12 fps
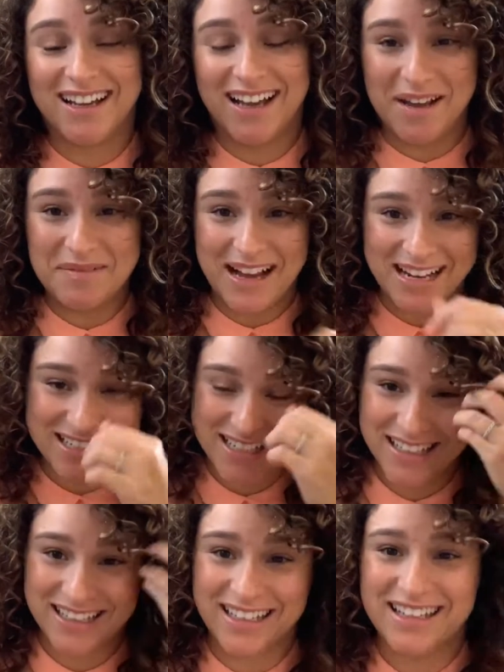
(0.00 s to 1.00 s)
I'm
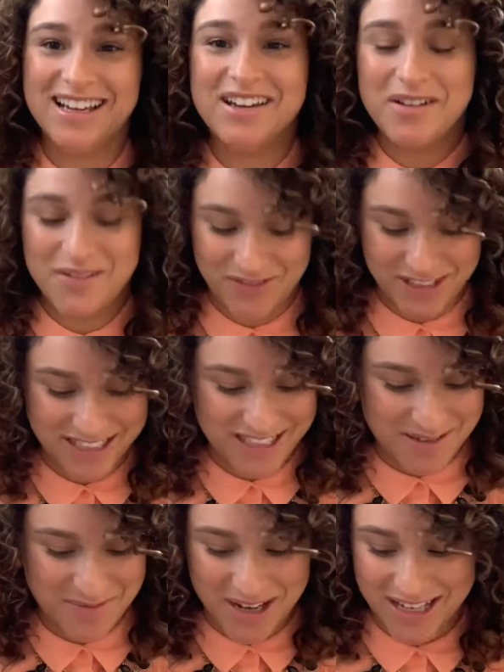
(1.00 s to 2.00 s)
actually really
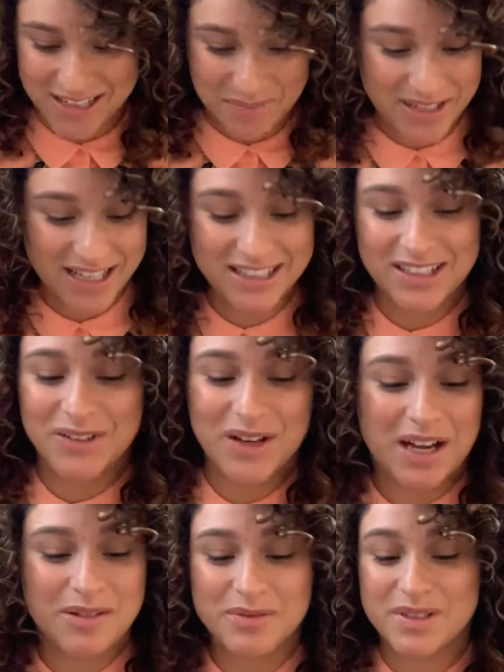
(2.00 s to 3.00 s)
surprised. I'm telling you,
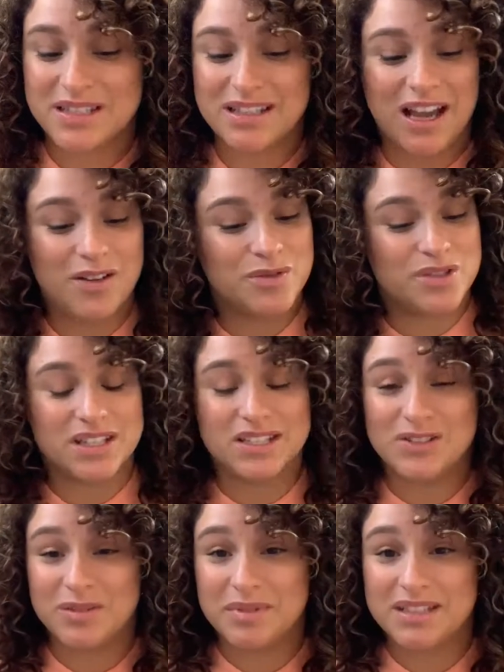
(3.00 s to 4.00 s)
I was
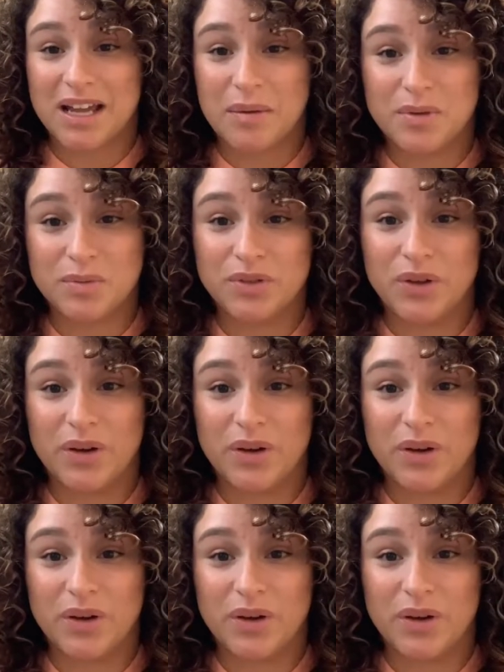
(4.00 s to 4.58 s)
extremely skeptical.